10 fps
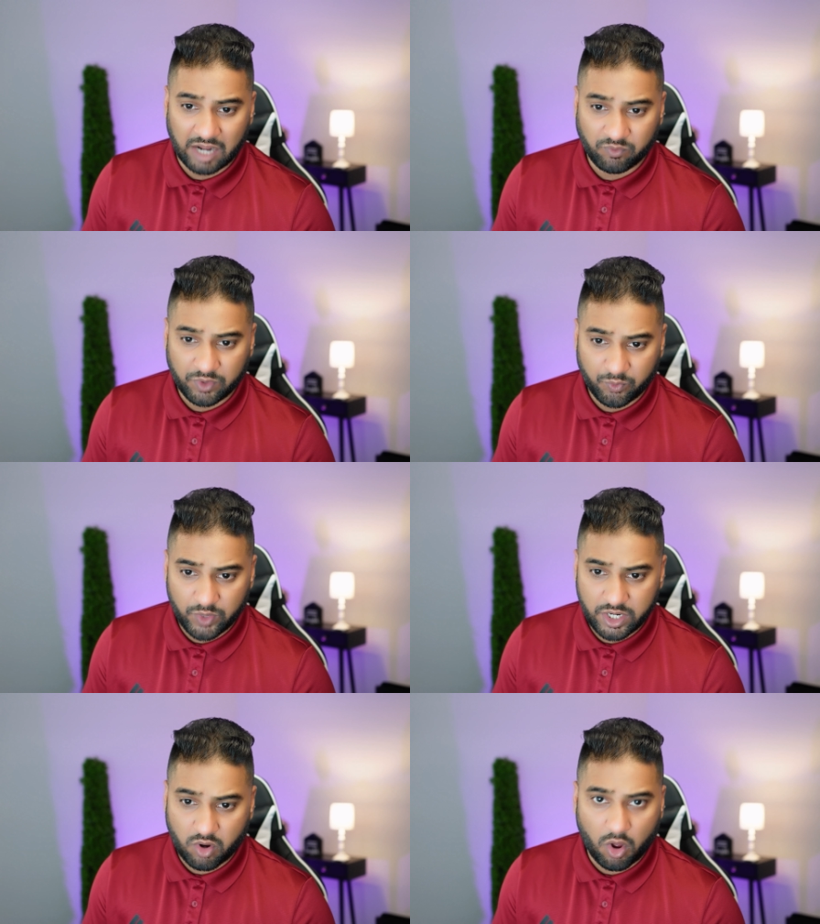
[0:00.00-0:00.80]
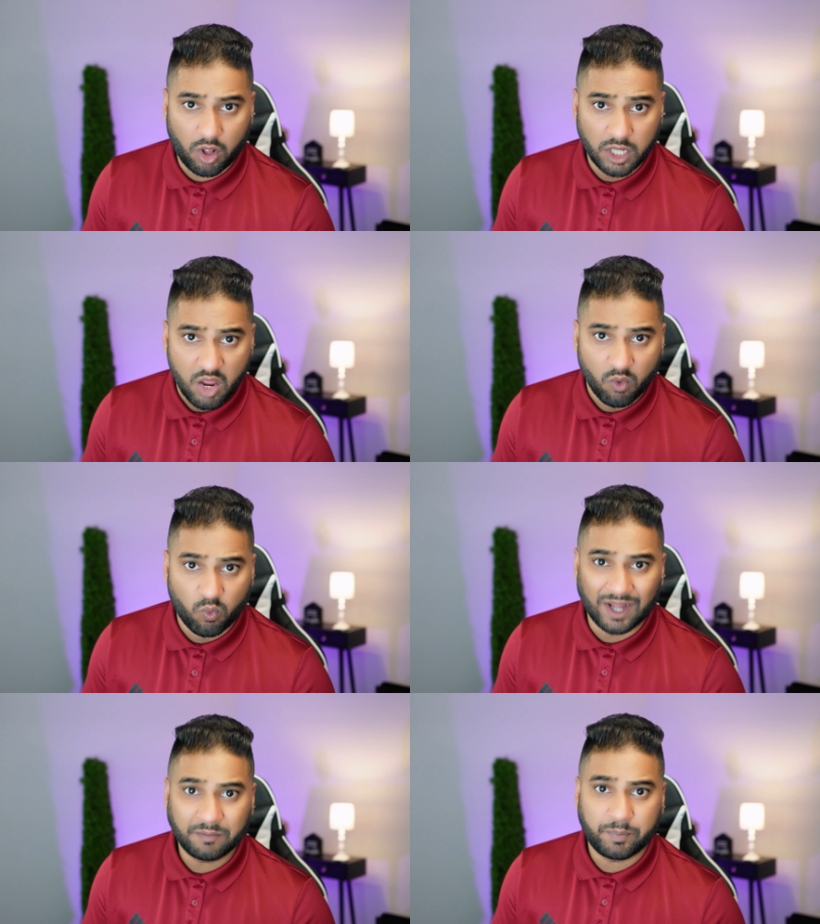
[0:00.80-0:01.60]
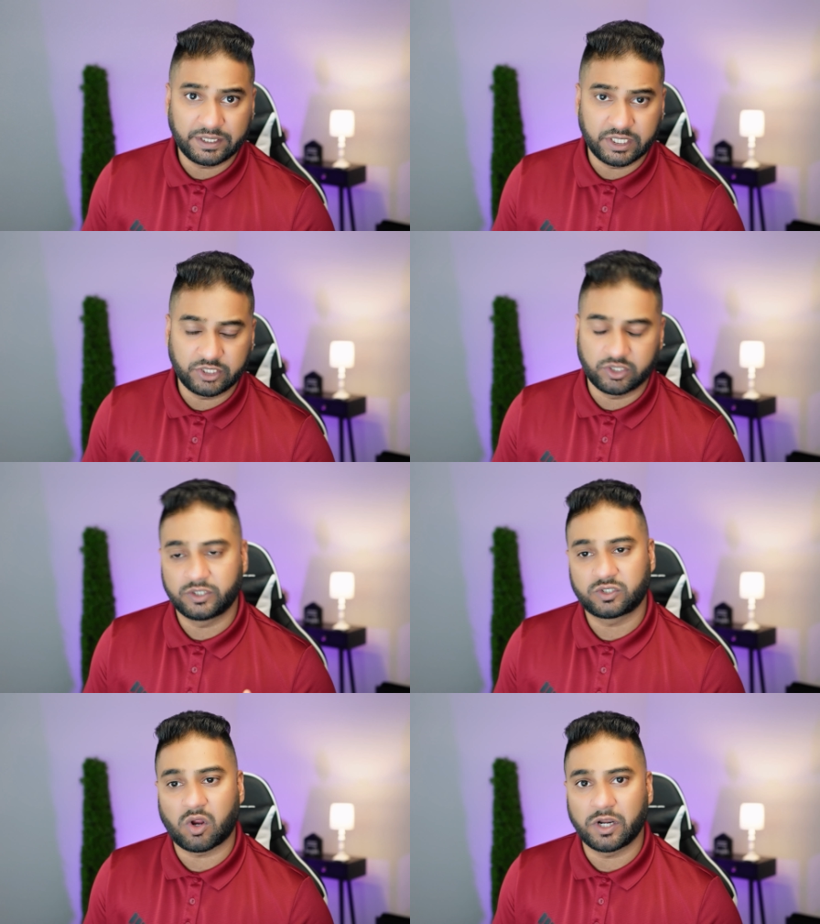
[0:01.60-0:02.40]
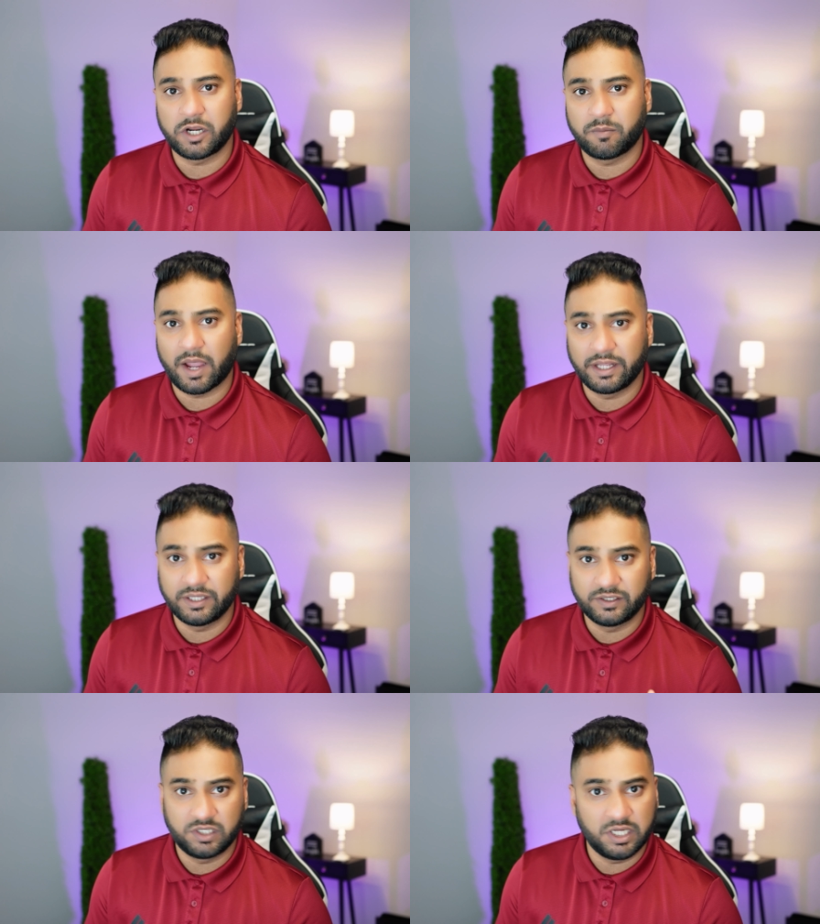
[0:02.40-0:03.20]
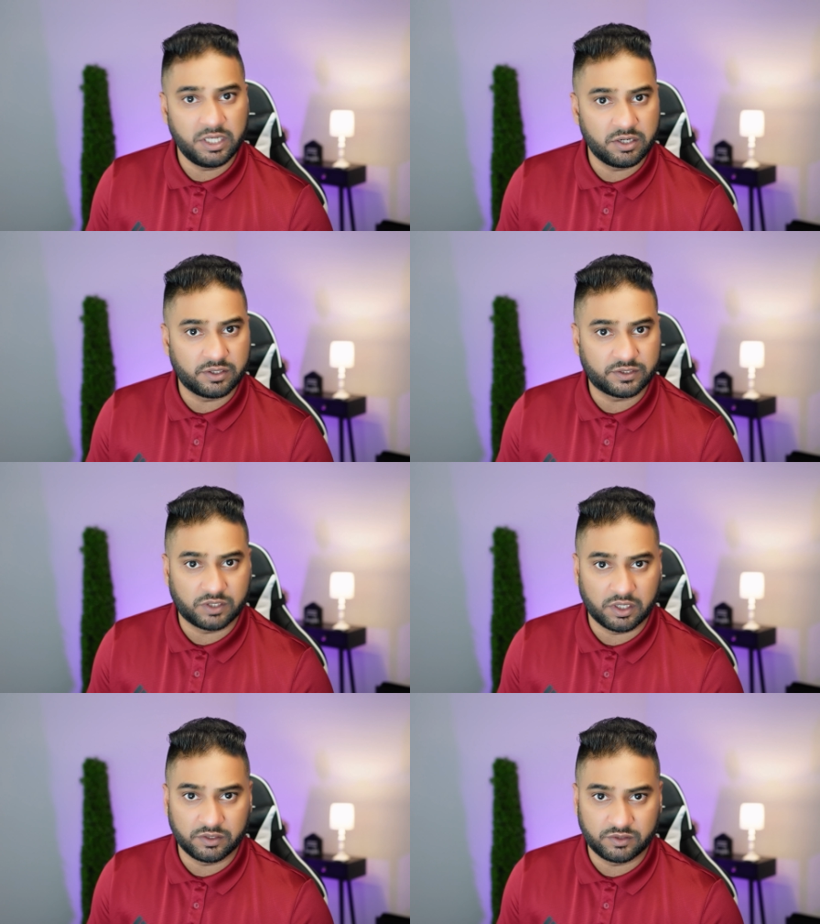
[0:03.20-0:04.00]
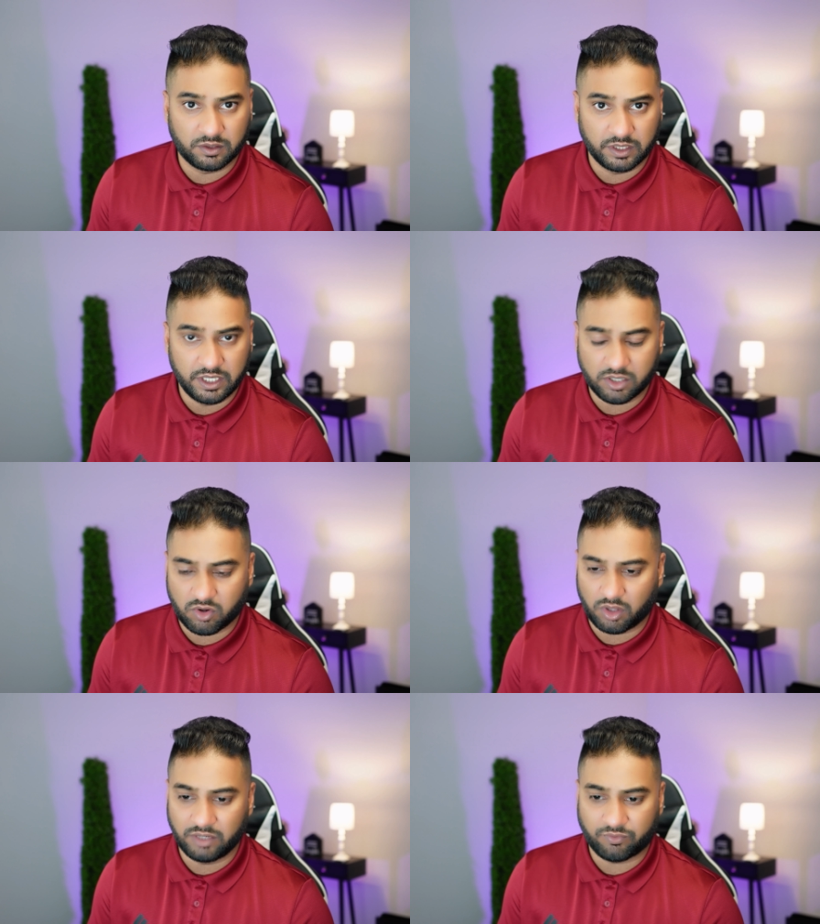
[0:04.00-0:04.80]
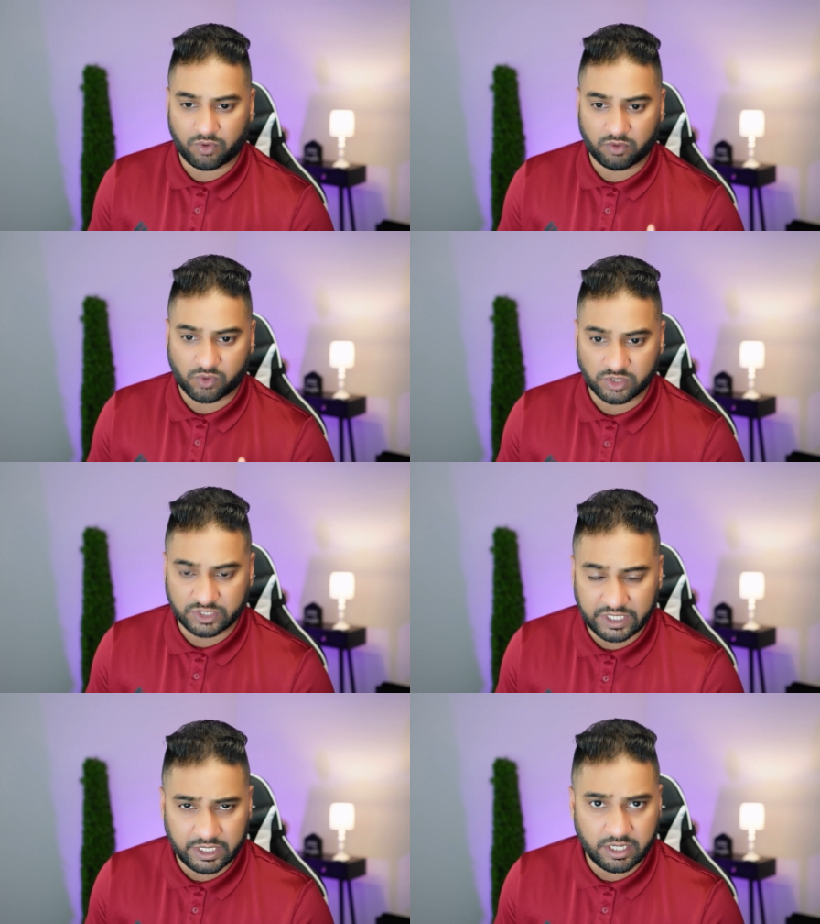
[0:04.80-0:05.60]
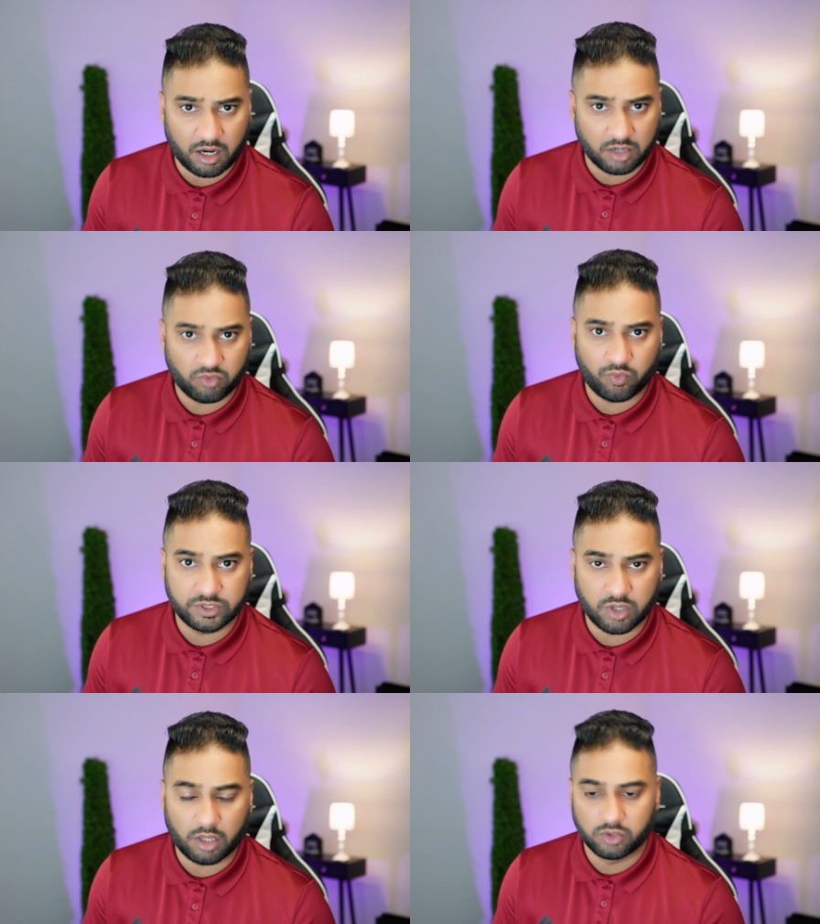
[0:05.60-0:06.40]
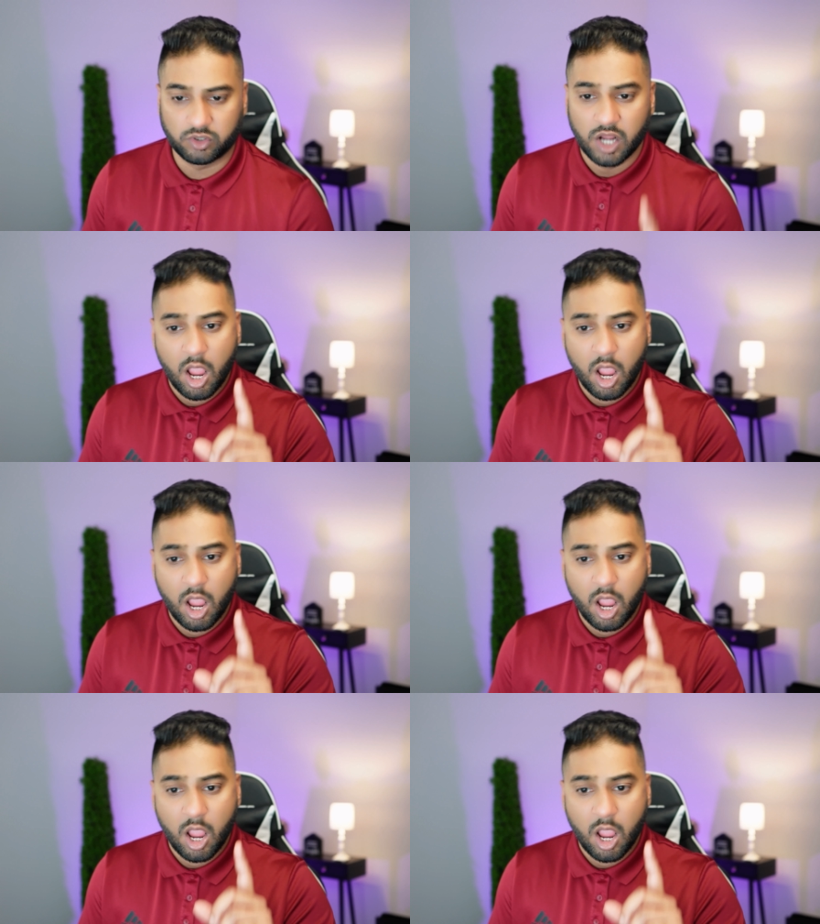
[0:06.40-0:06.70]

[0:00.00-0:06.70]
And we recall one petition started by the Senior Citizen League calling for a $1,400